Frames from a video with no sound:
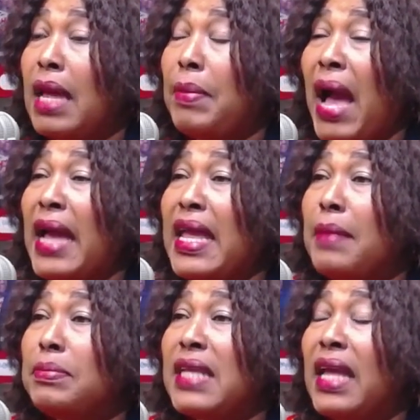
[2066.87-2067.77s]
I
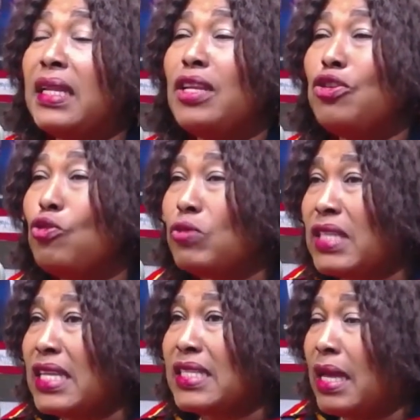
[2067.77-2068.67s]
am telling you,
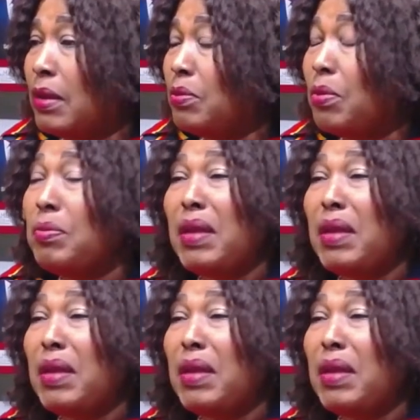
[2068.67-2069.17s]
says me